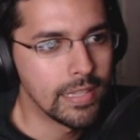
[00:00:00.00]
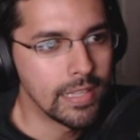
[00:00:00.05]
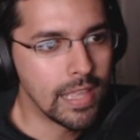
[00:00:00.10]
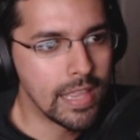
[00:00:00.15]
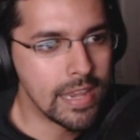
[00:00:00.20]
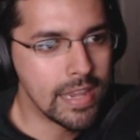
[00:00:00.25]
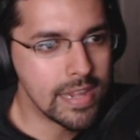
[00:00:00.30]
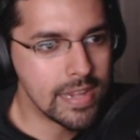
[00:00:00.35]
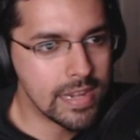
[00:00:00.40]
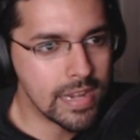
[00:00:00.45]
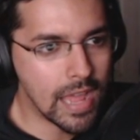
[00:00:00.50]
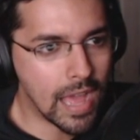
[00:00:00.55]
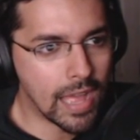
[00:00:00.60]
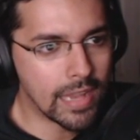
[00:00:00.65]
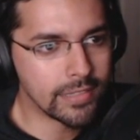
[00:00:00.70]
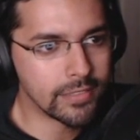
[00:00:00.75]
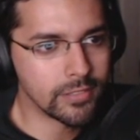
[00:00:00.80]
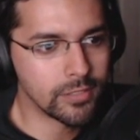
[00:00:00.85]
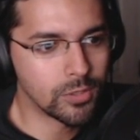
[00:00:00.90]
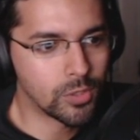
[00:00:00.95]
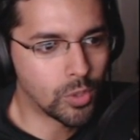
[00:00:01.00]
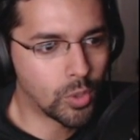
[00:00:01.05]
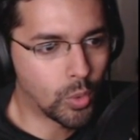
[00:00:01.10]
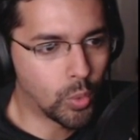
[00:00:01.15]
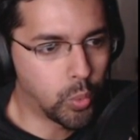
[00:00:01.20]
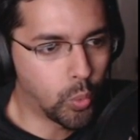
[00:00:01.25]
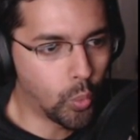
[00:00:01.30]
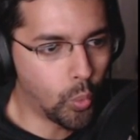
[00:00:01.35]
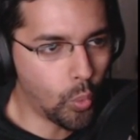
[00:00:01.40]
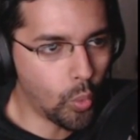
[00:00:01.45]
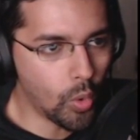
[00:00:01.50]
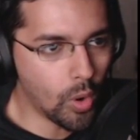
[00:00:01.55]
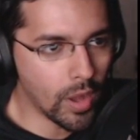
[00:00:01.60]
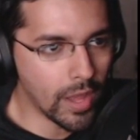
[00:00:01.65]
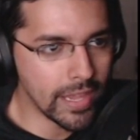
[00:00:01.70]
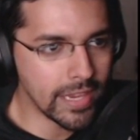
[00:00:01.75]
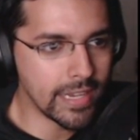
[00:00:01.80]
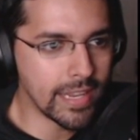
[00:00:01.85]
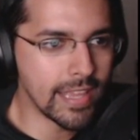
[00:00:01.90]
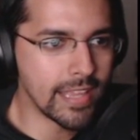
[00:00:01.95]
And not
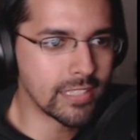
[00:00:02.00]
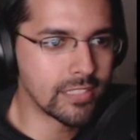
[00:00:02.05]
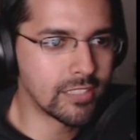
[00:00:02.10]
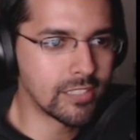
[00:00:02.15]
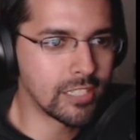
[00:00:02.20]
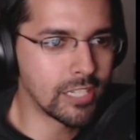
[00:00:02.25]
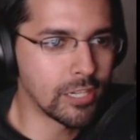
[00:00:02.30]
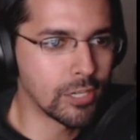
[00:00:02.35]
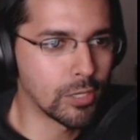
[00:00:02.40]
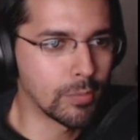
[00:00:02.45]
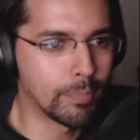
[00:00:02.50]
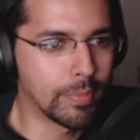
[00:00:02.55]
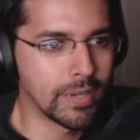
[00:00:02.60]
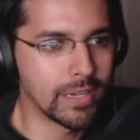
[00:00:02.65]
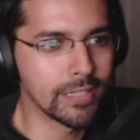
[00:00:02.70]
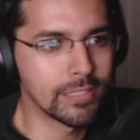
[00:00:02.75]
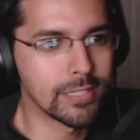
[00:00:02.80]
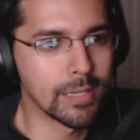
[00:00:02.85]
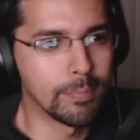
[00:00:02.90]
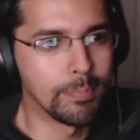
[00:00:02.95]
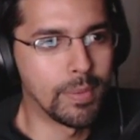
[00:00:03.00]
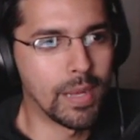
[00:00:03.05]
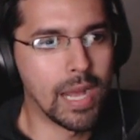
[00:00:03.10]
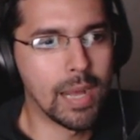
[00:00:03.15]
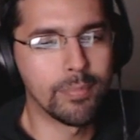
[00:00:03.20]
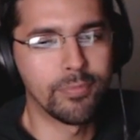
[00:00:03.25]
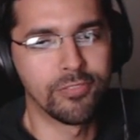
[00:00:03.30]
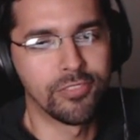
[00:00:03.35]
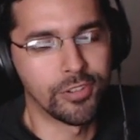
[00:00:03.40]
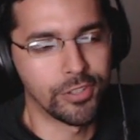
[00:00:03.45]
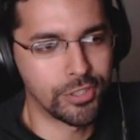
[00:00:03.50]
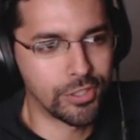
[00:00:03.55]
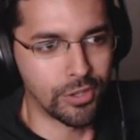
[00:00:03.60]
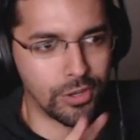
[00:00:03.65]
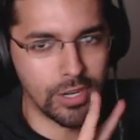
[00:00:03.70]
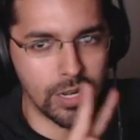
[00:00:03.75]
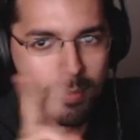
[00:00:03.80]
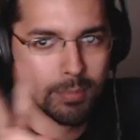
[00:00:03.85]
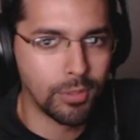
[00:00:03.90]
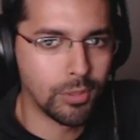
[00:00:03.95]
quite S tier, but it's a bop for
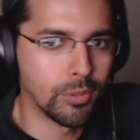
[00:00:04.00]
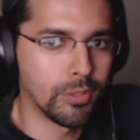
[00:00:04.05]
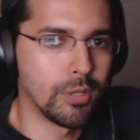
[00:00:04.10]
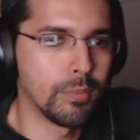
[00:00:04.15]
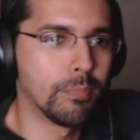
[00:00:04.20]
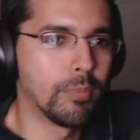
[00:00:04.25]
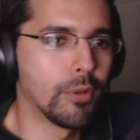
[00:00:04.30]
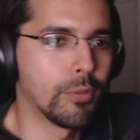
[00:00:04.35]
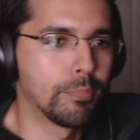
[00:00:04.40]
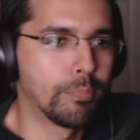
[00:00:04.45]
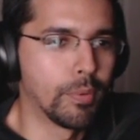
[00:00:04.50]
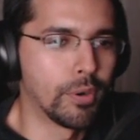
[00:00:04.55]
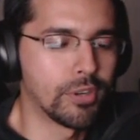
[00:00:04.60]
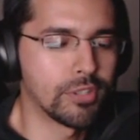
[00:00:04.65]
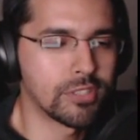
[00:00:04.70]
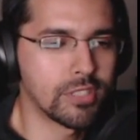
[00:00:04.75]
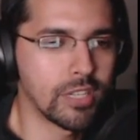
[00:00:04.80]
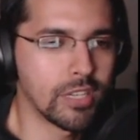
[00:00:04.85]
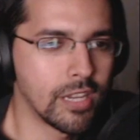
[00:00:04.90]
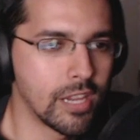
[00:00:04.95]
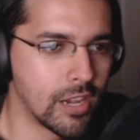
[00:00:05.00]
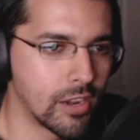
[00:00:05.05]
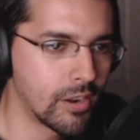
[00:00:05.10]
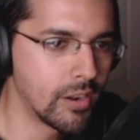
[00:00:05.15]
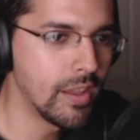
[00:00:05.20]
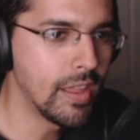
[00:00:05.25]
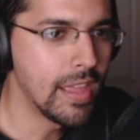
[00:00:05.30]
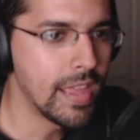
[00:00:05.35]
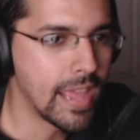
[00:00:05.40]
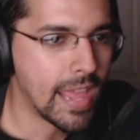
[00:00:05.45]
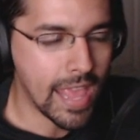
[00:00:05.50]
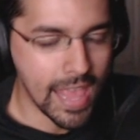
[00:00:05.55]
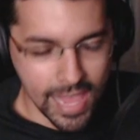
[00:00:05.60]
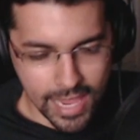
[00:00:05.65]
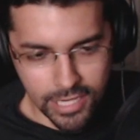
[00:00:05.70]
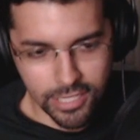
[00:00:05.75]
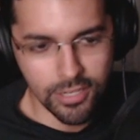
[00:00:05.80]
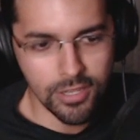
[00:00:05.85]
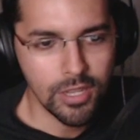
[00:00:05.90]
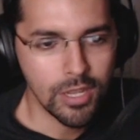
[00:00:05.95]
sure. And I'm including both Burst in here
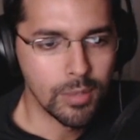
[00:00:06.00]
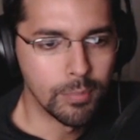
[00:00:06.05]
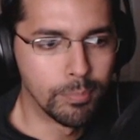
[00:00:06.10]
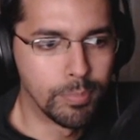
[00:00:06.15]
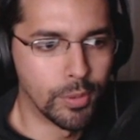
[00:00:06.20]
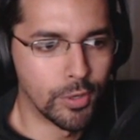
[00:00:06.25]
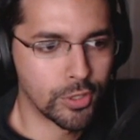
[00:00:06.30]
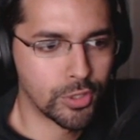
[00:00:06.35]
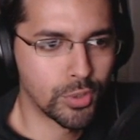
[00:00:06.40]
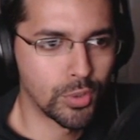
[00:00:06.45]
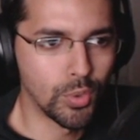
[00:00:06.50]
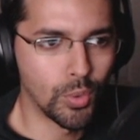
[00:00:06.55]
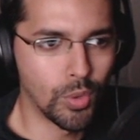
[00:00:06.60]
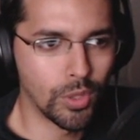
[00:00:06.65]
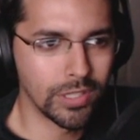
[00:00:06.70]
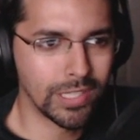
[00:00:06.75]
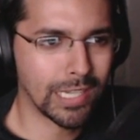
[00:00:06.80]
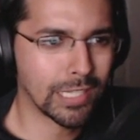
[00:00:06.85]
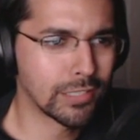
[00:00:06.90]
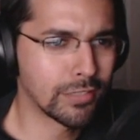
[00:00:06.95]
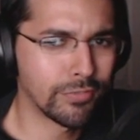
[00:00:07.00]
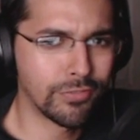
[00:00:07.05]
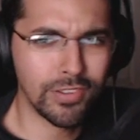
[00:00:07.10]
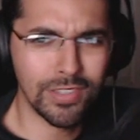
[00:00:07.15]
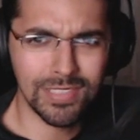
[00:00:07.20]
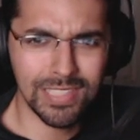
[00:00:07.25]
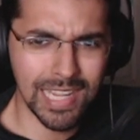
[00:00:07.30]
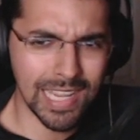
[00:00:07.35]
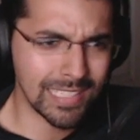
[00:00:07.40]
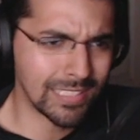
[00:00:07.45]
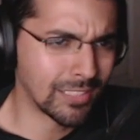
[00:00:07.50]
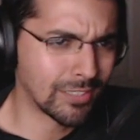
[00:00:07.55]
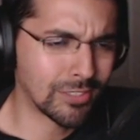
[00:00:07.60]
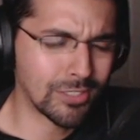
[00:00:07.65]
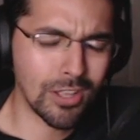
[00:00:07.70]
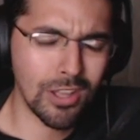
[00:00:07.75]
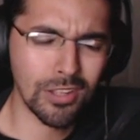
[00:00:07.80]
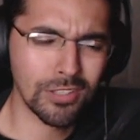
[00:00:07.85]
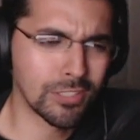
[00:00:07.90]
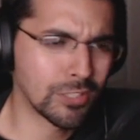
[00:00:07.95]
and Burst Renewal. They got some fantastic
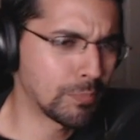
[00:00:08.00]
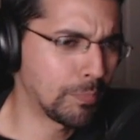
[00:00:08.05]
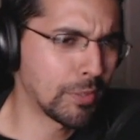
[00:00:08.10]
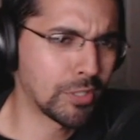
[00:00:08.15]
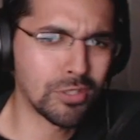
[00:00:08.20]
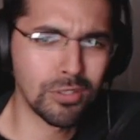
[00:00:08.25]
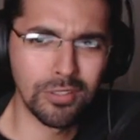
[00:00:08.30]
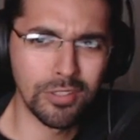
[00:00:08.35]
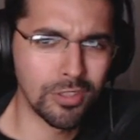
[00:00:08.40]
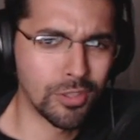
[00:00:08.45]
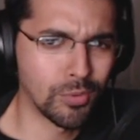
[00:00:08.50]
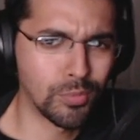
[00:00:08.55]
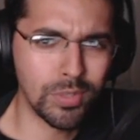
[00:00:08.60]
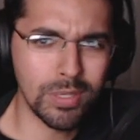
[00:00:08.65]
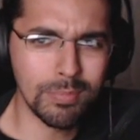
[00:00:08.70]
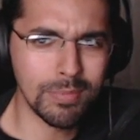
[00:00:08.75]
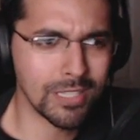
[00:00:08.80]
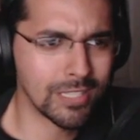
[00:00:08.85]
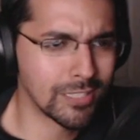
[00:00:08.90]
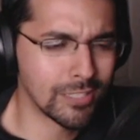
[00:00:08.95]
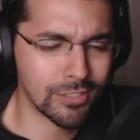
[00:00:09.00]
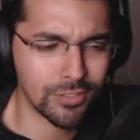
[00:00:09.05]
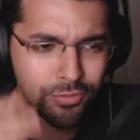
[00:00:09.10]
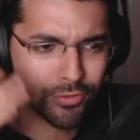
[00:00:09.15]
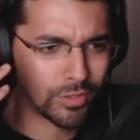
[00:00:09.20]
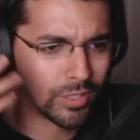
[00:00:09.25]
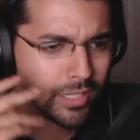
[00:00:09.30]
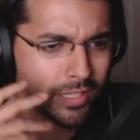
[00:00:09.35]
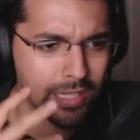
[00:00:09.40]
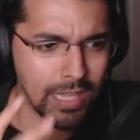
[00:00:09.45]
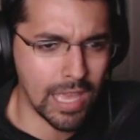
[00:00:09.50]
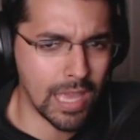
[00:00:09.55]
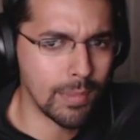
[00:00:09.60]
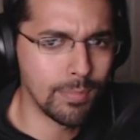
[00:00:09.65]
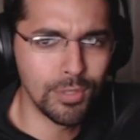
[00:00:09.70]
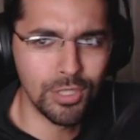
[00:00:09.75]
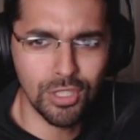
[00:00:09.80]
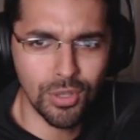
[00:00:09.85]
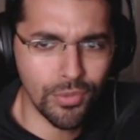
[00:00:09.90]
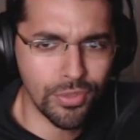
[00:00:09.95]
songs, especially the remixes for like the
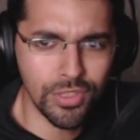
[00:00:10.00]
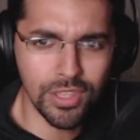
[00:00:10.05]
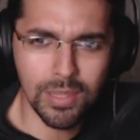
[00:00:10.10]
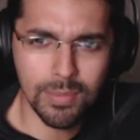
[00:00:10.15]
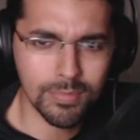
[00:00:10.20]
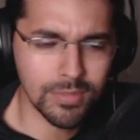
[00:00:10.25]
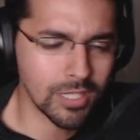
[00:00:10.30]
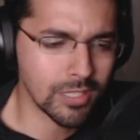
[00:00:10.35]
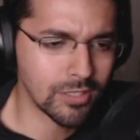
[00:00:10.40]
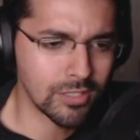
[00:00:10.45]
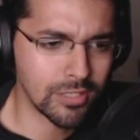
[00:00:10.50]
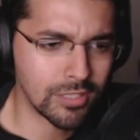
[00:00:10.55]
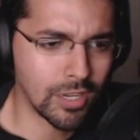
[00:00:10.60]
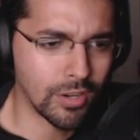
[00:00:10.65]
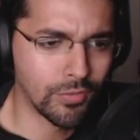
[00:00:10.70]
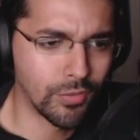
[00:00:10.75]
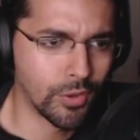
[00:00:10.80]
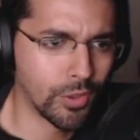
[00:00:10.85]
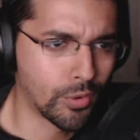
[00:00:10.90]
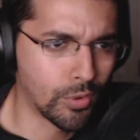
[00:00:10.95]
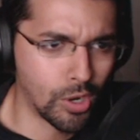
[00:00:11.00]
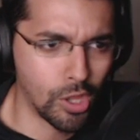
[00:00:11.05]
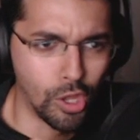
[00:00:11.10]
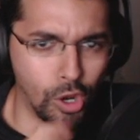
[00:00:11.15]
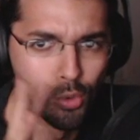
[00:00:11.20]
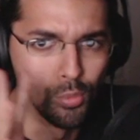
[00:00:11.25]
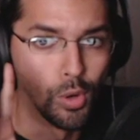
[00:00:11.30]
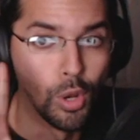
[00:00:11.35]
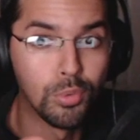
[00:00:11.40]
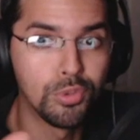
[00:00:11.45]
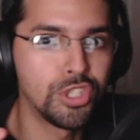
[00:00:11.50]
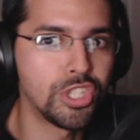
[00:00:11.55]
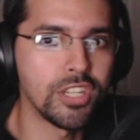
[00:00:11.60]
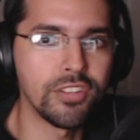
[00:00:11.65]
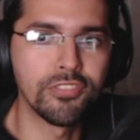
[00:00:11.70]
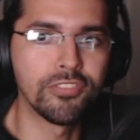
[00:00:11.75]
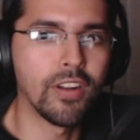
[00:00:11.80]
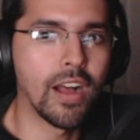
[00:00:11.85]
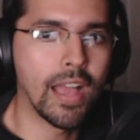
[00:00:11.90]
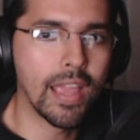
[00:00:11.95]
Hebijo themes and stuff where they're all
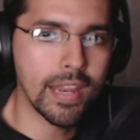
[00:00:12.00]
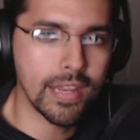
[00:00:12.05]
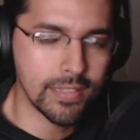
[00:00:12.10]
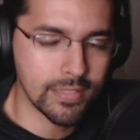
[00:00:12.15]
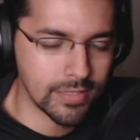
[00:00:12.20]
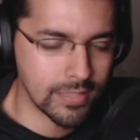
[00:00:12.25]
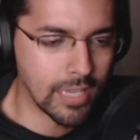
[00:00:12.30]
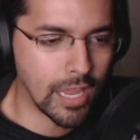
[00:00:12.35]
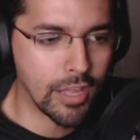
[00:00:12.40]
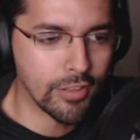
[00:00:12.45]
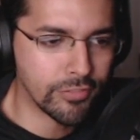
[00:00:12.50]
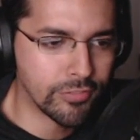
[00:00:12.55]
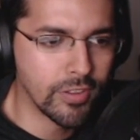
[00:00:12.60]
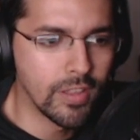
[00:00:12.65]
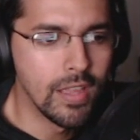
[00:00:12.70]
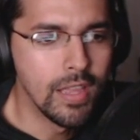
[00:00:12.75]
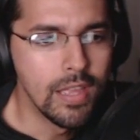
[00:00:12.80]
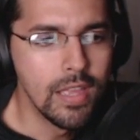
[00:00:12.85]
Orochi-fied and stuff.